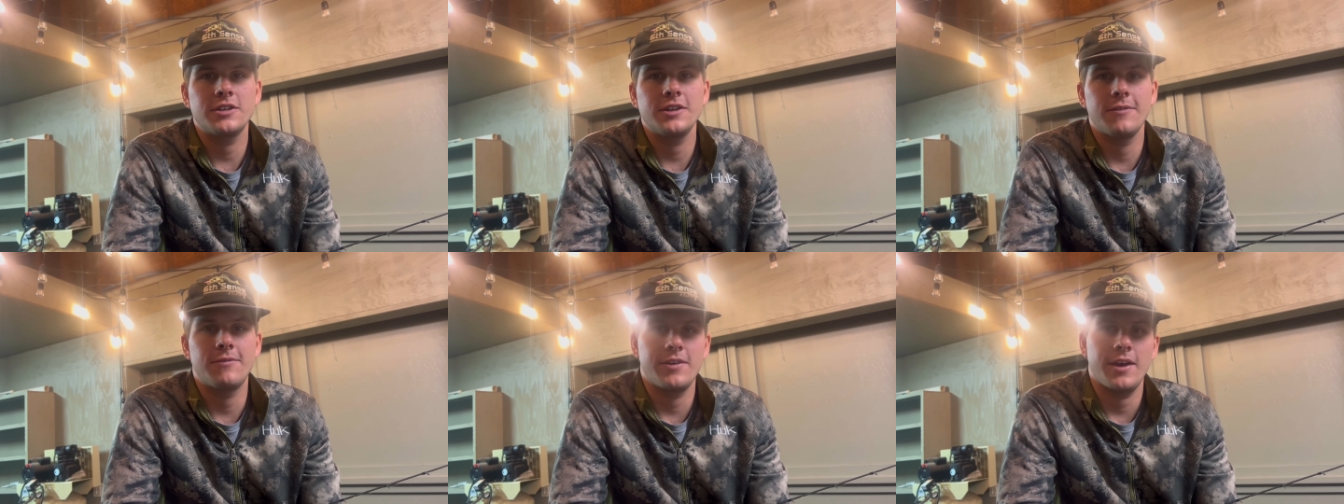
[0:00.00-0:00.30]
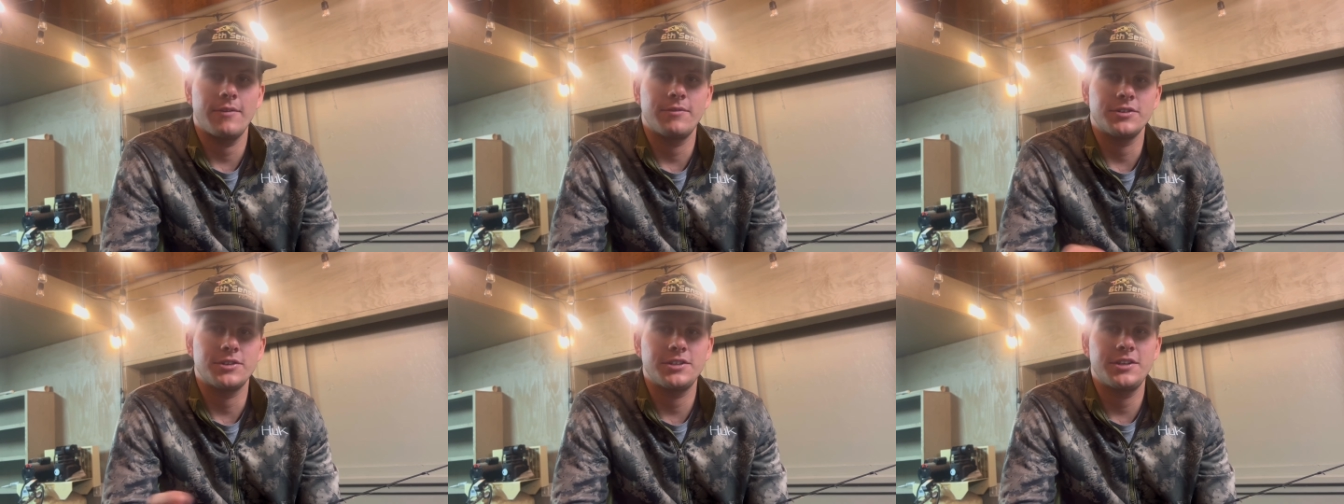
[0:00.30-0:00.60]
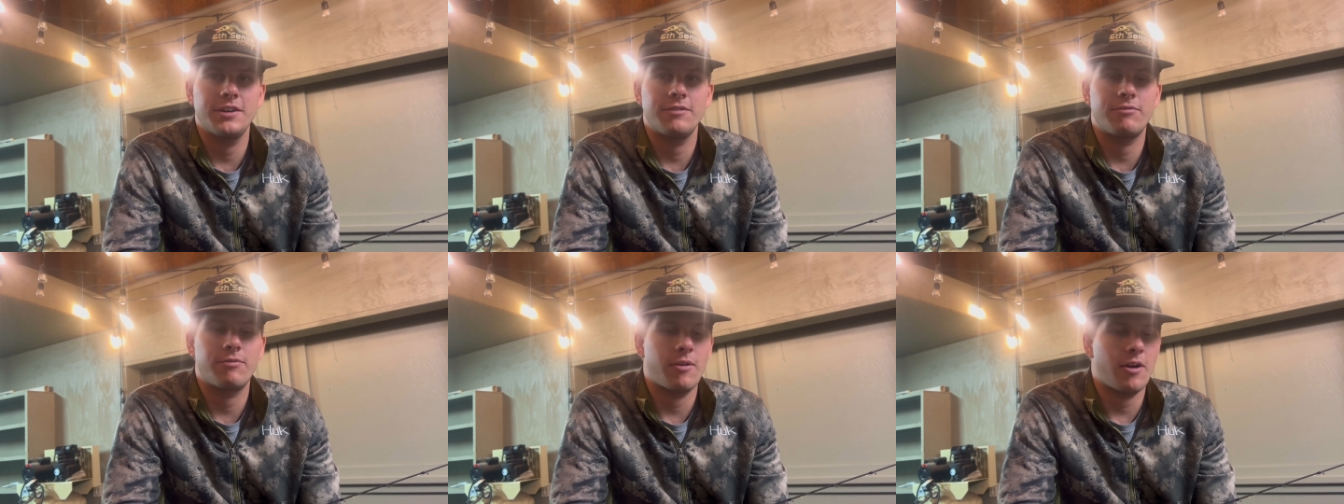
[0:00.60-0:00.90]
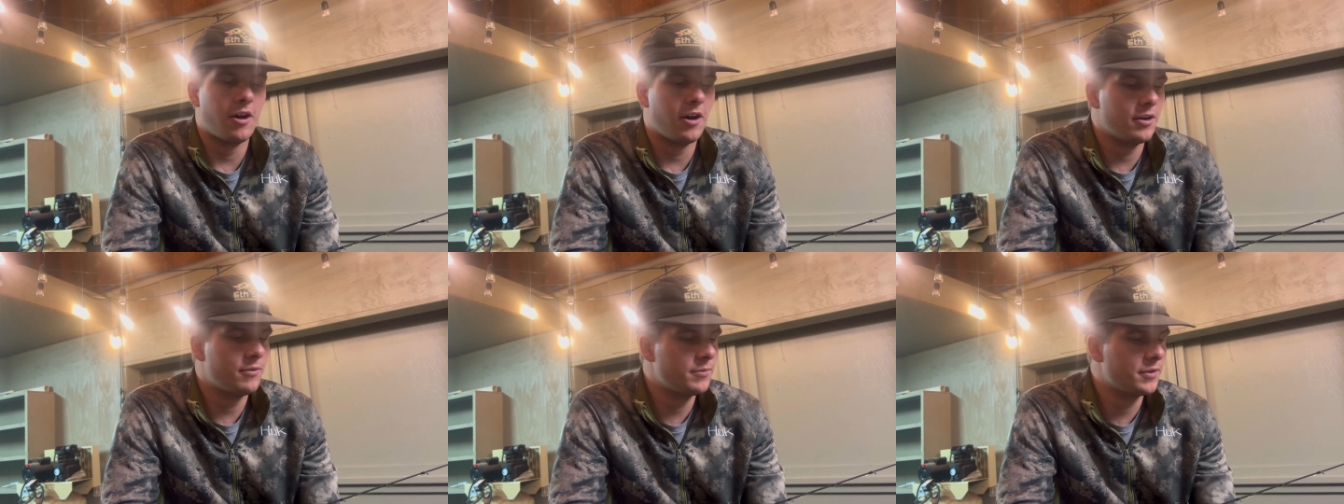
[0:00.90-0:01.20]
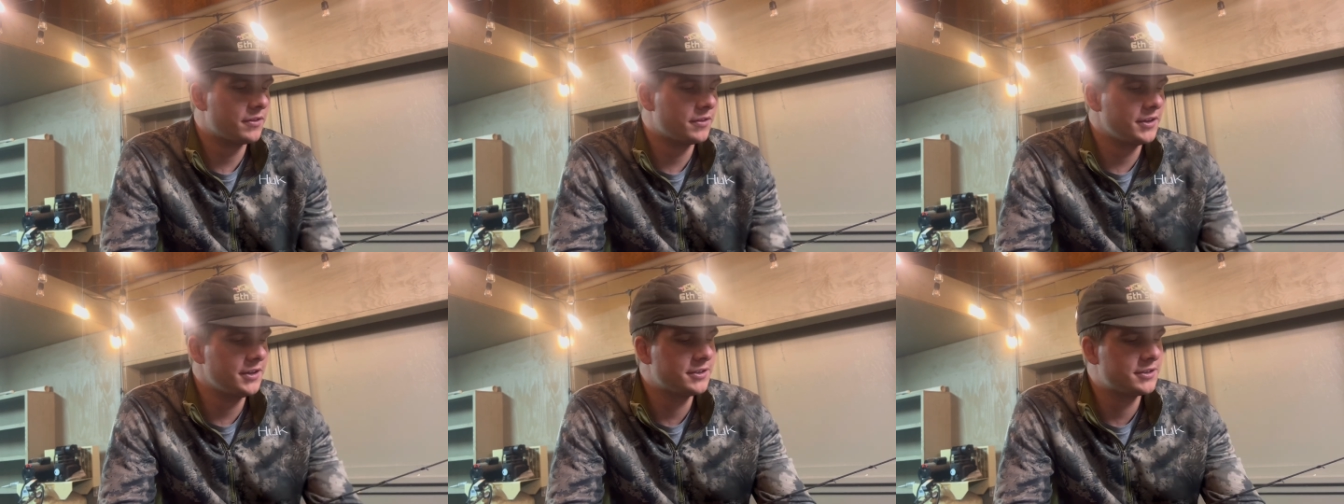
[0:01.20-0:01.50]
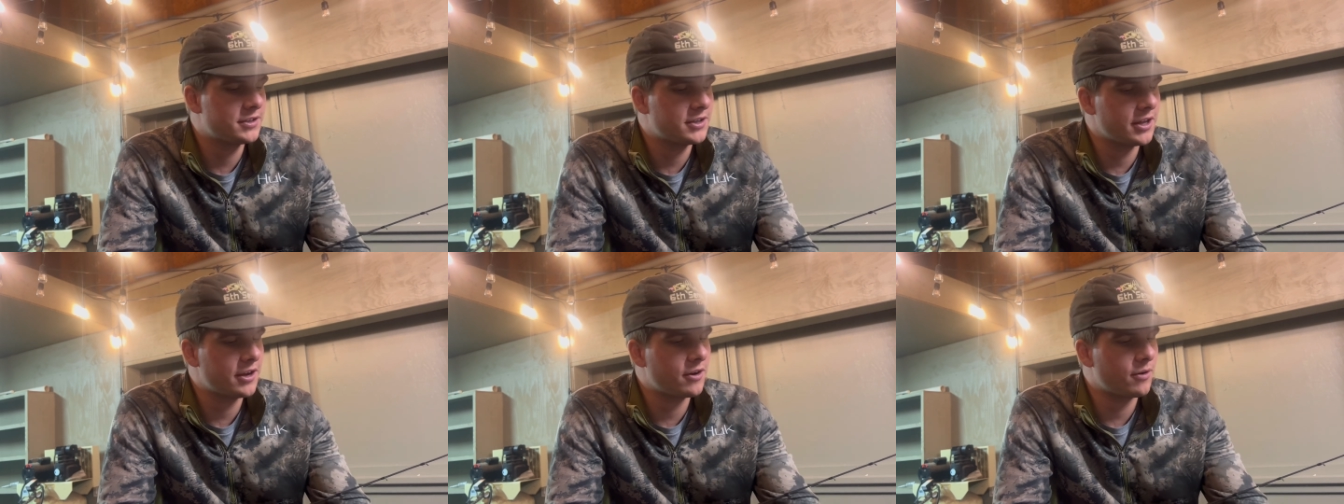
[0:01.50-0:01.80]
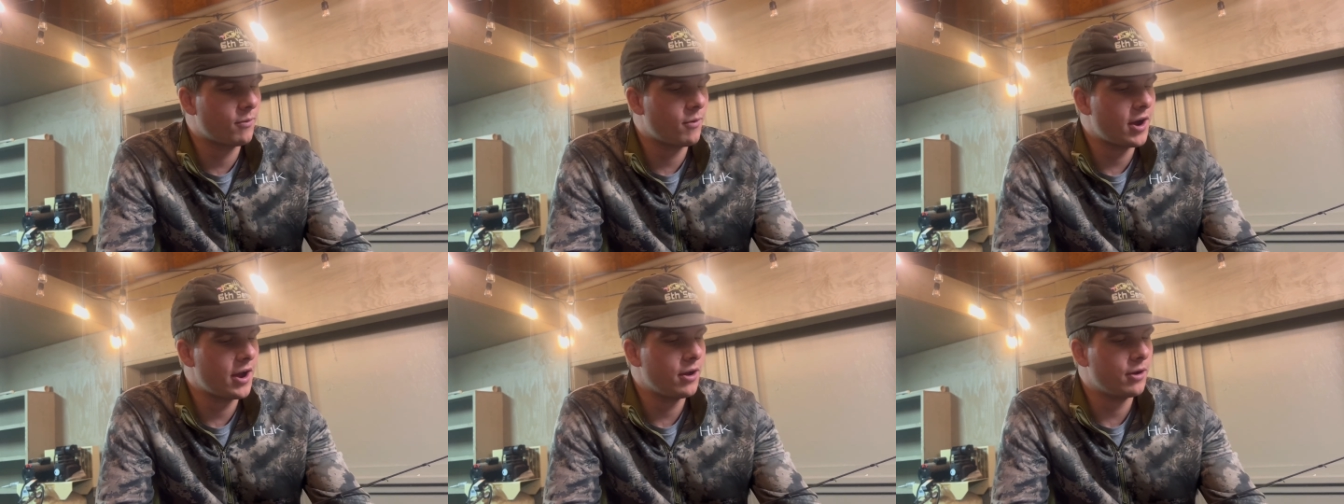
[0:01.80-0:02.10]
if you have a stiff rod with these thinner
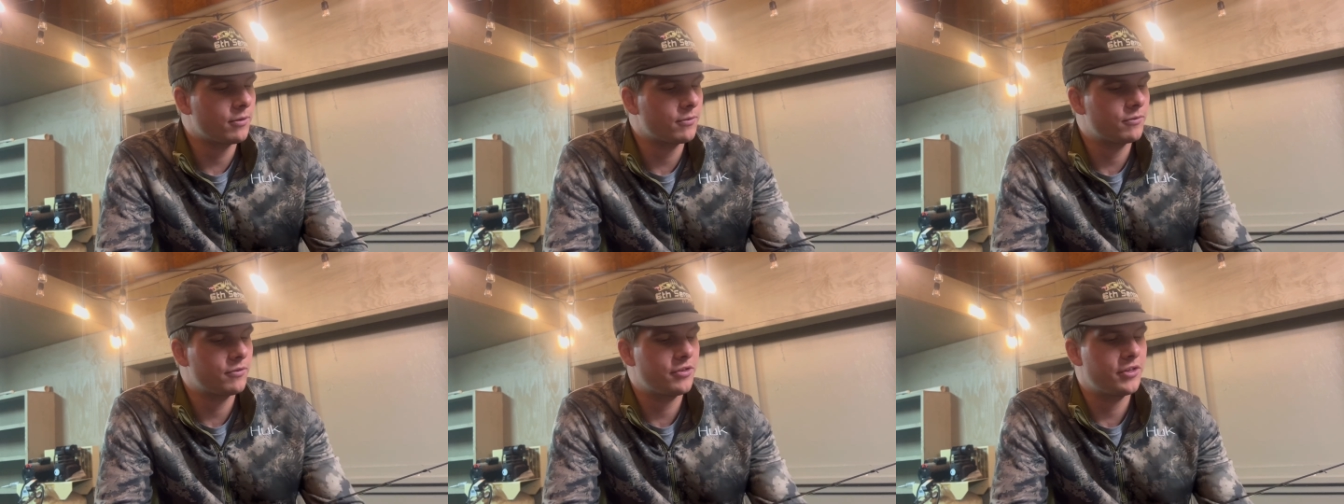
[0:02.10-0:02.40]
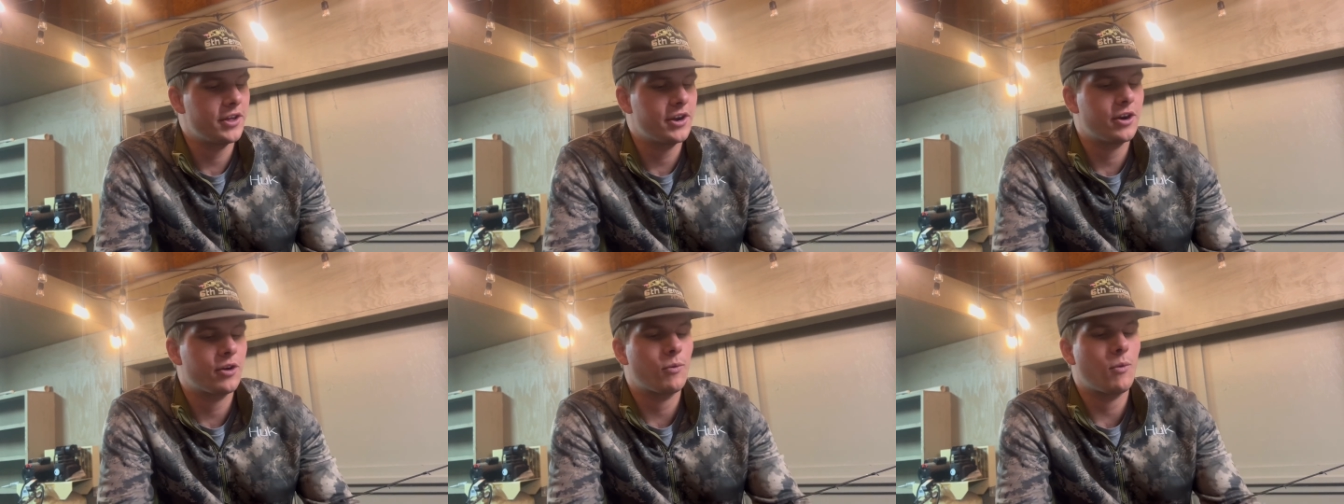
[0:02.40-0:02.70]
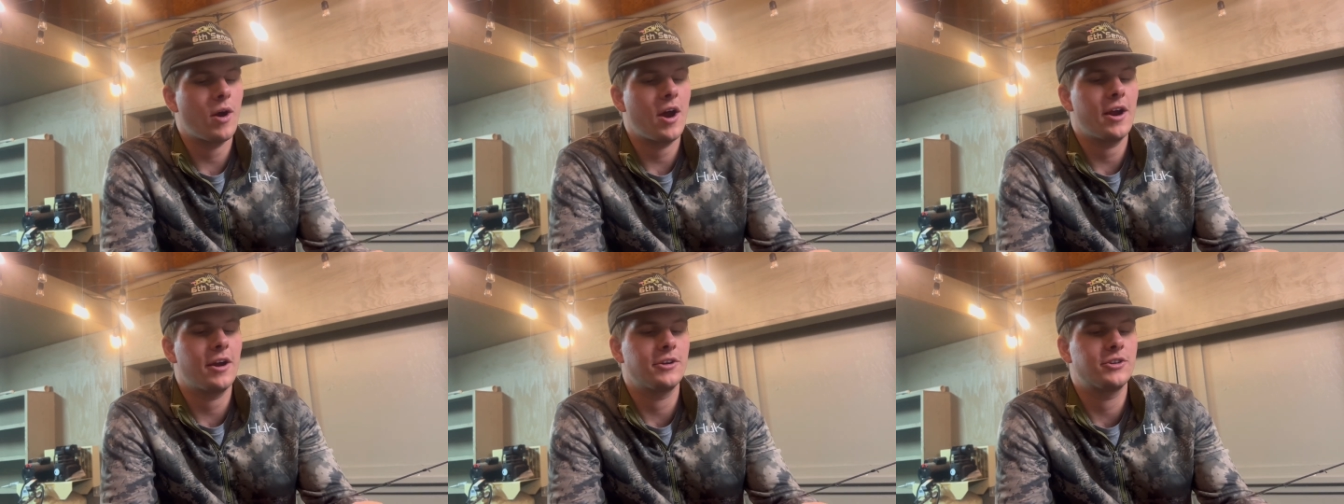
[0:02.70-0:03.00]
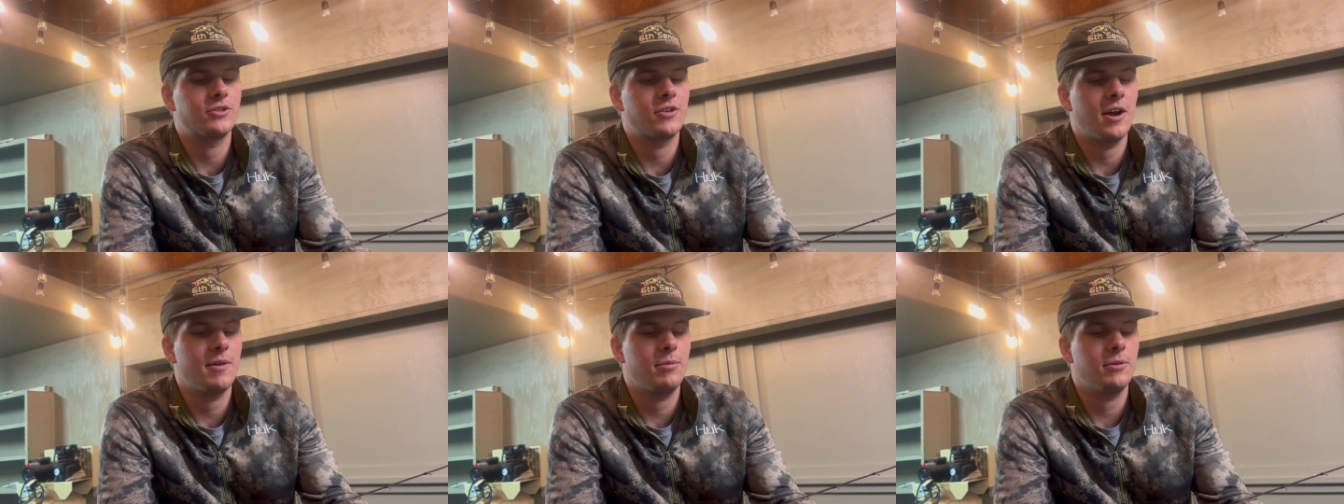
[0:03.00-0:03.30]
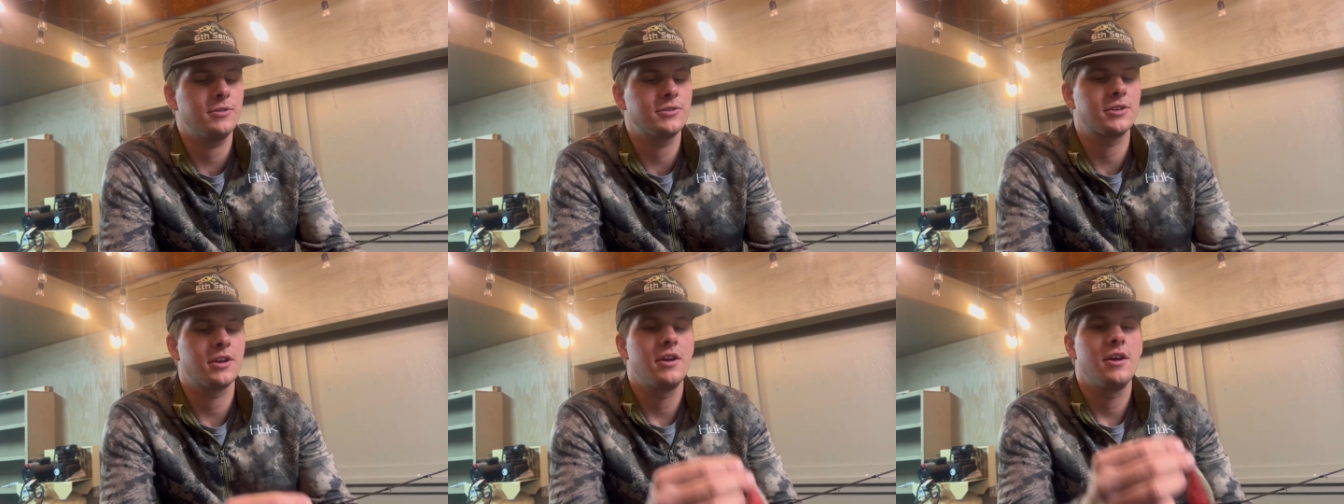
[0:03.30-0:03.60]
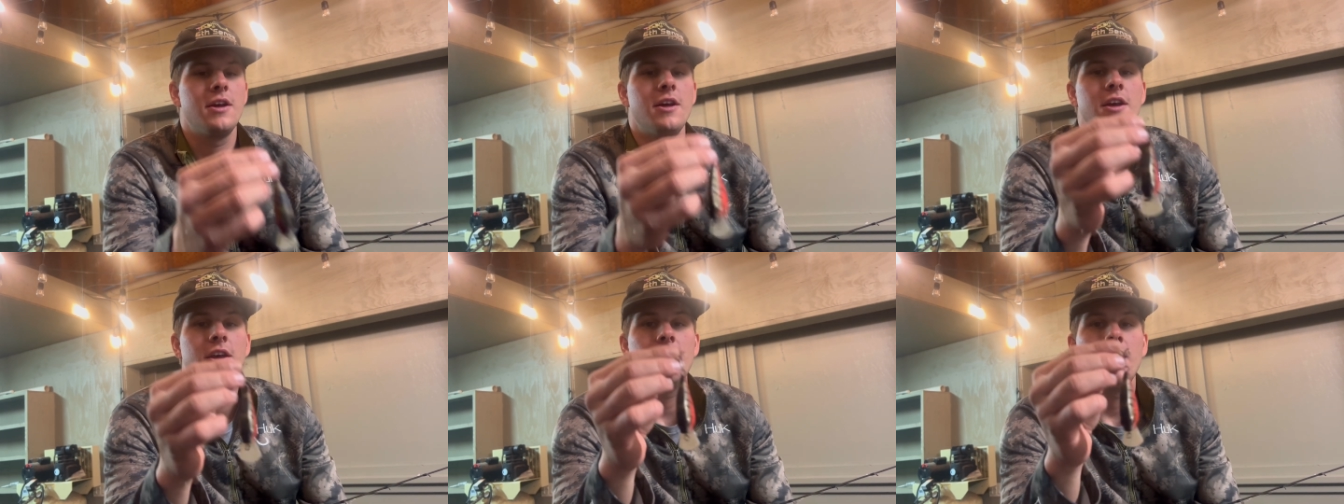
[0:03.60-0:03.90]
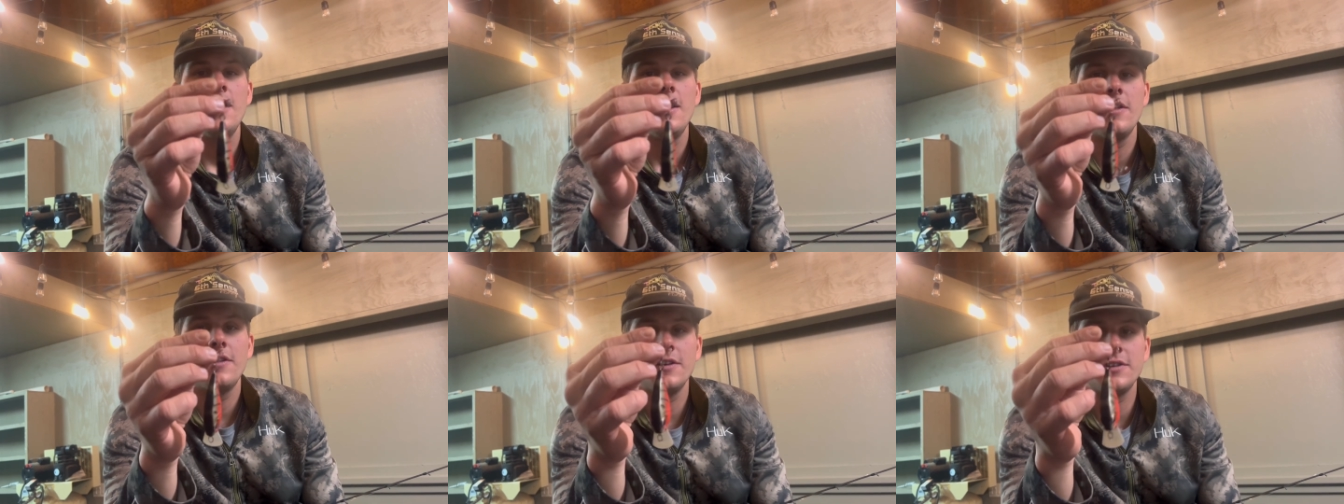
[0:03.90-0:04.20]
wire trebles, the